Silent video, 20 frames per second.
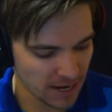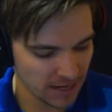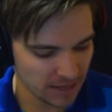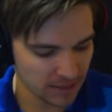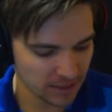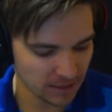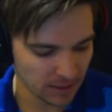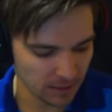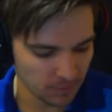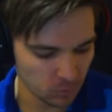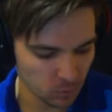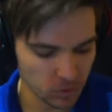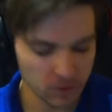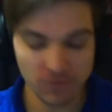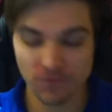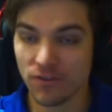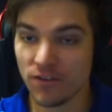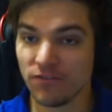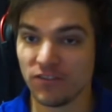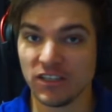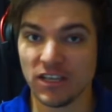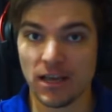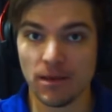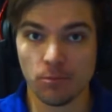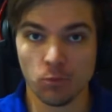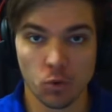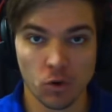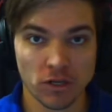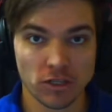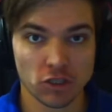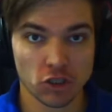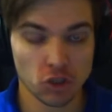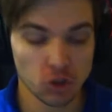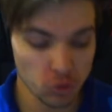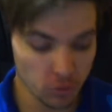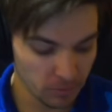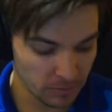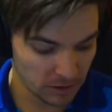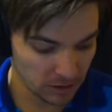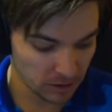income was
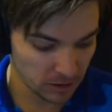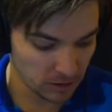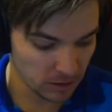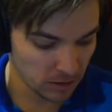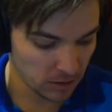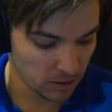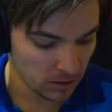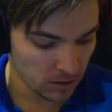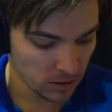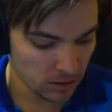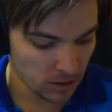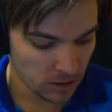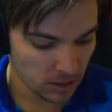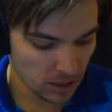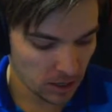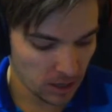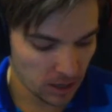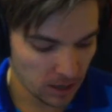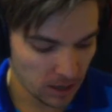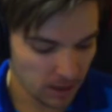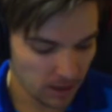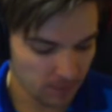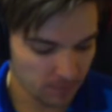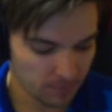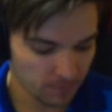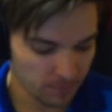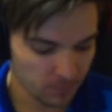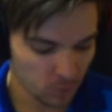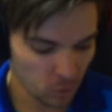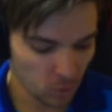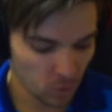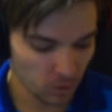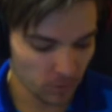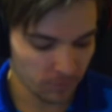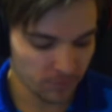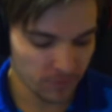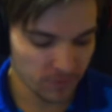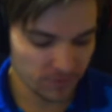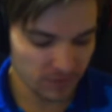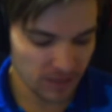$58.2 million or
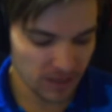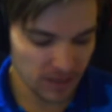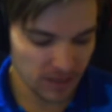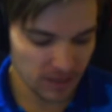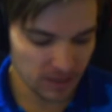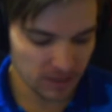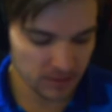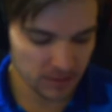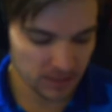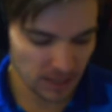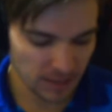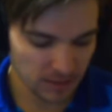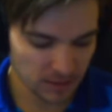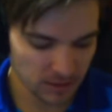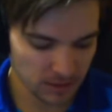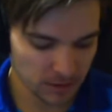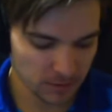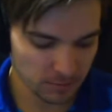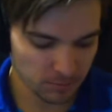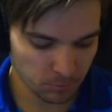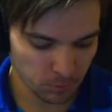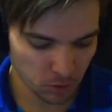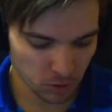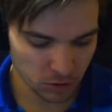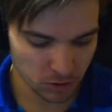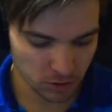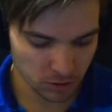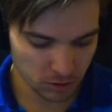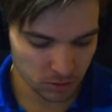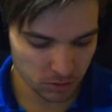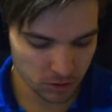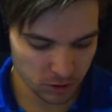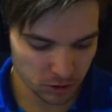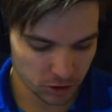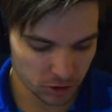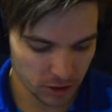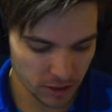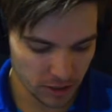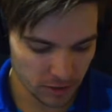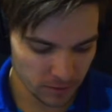58 cents per diluted
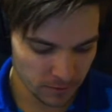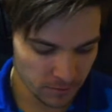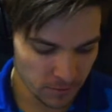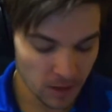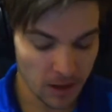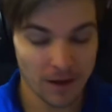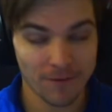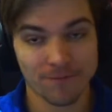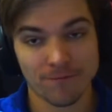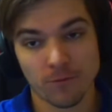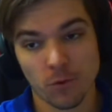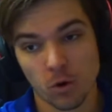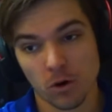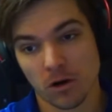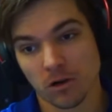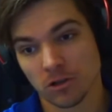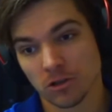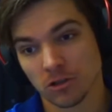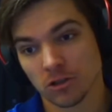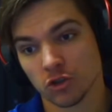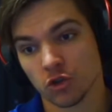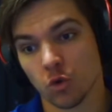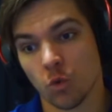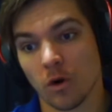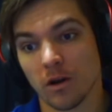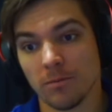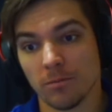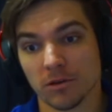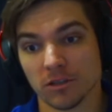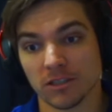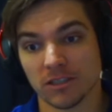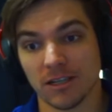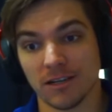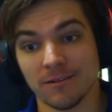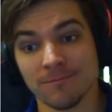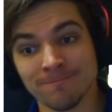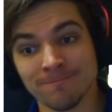share, up 420%.